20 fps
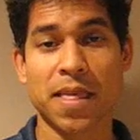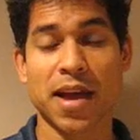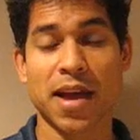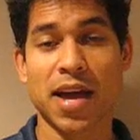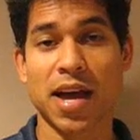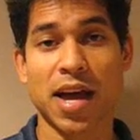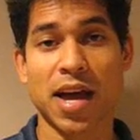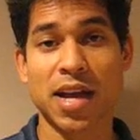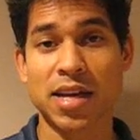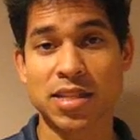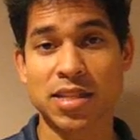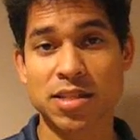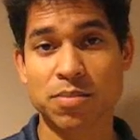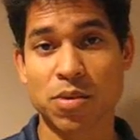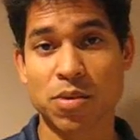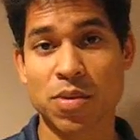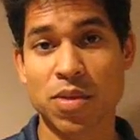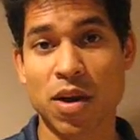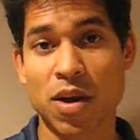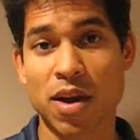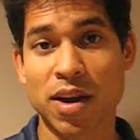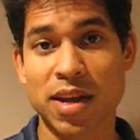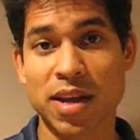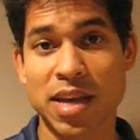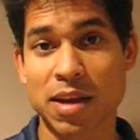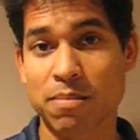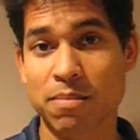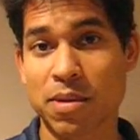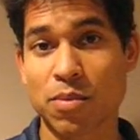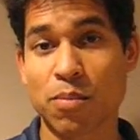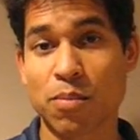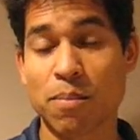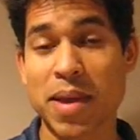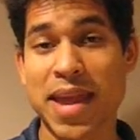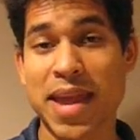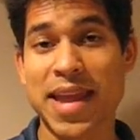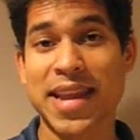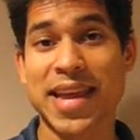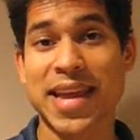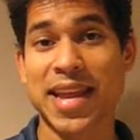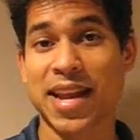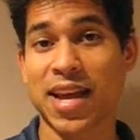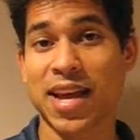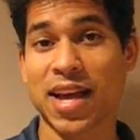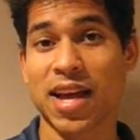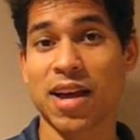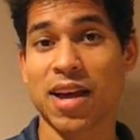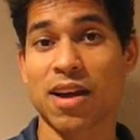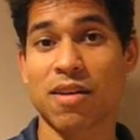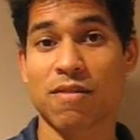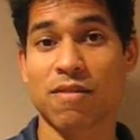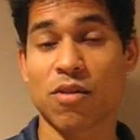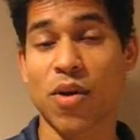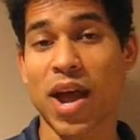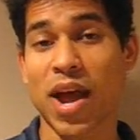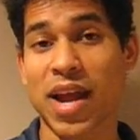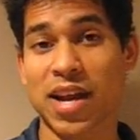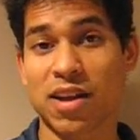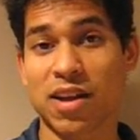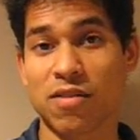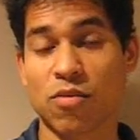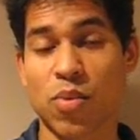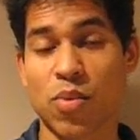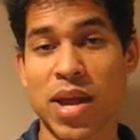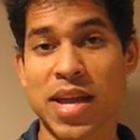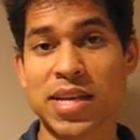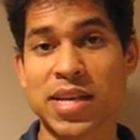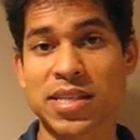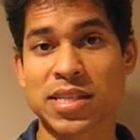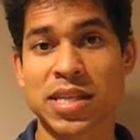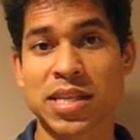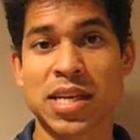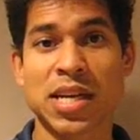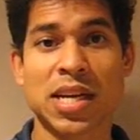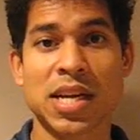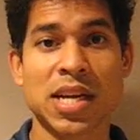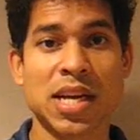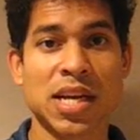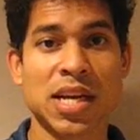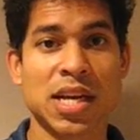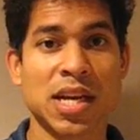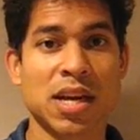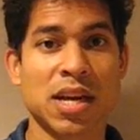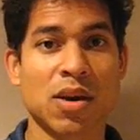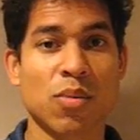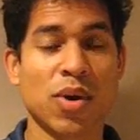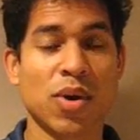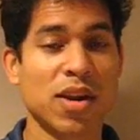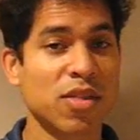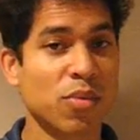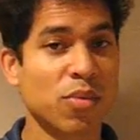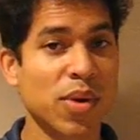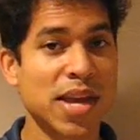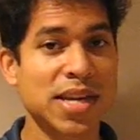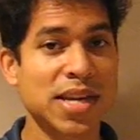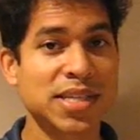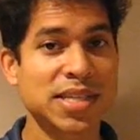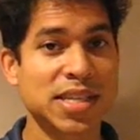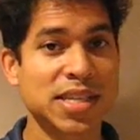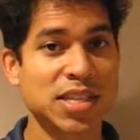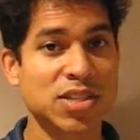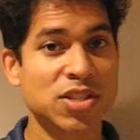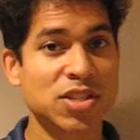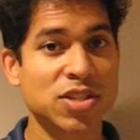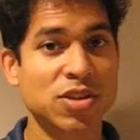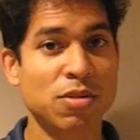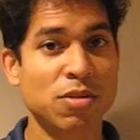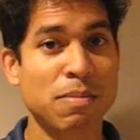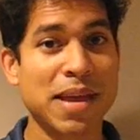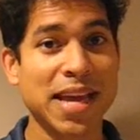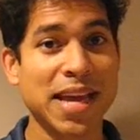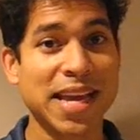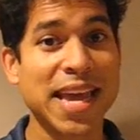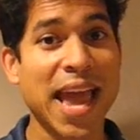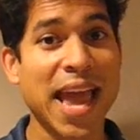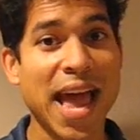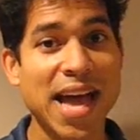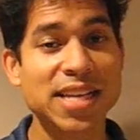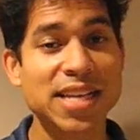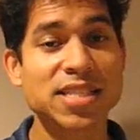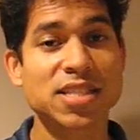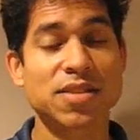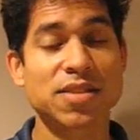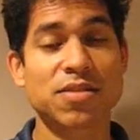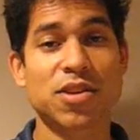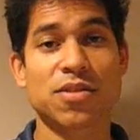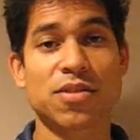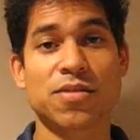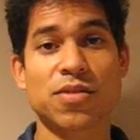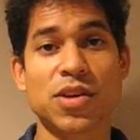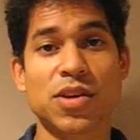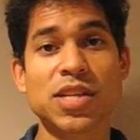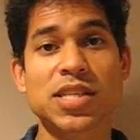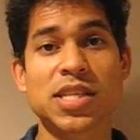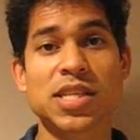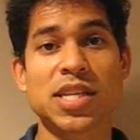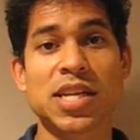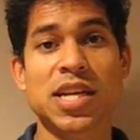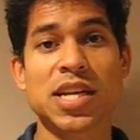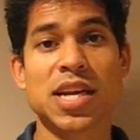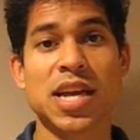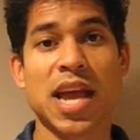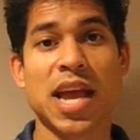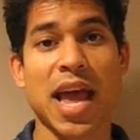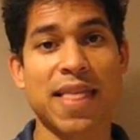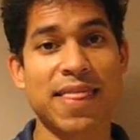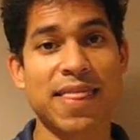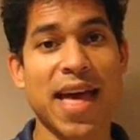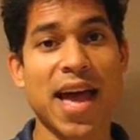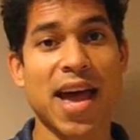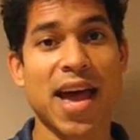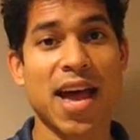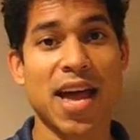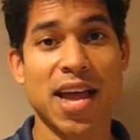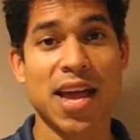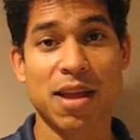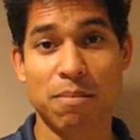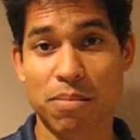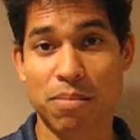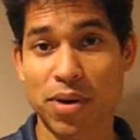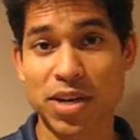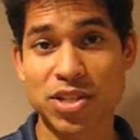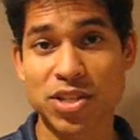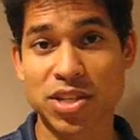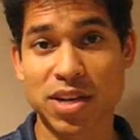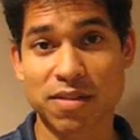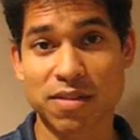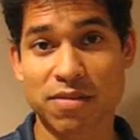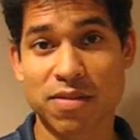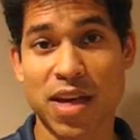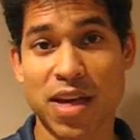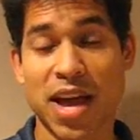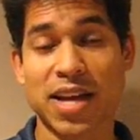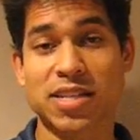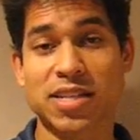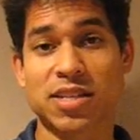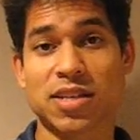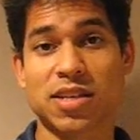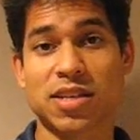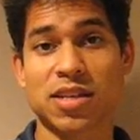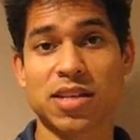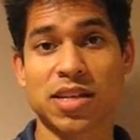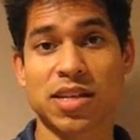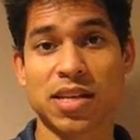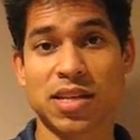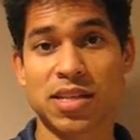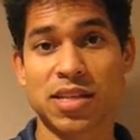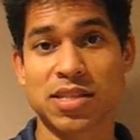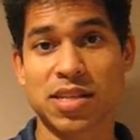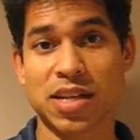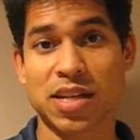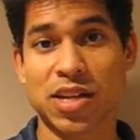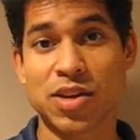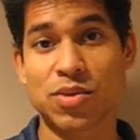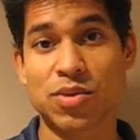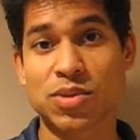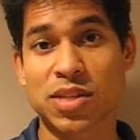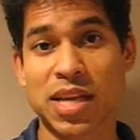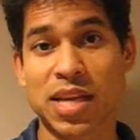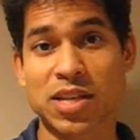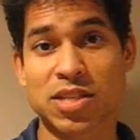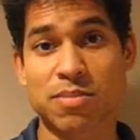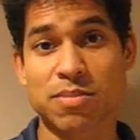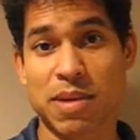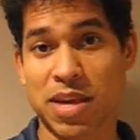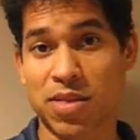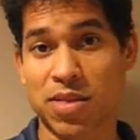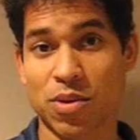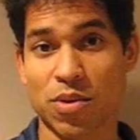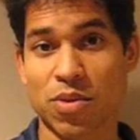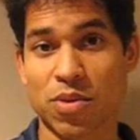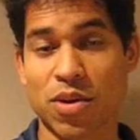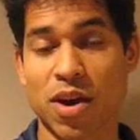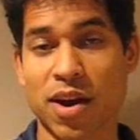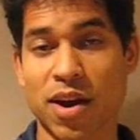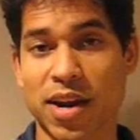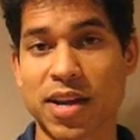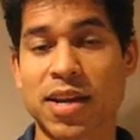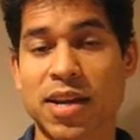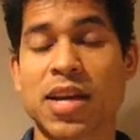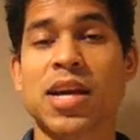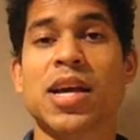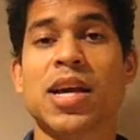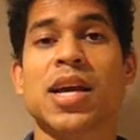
A custom orthotic can be made in a variety of ways. One of the ways is to make a cast of your foot, and that impression of that is used then to make the orthotic.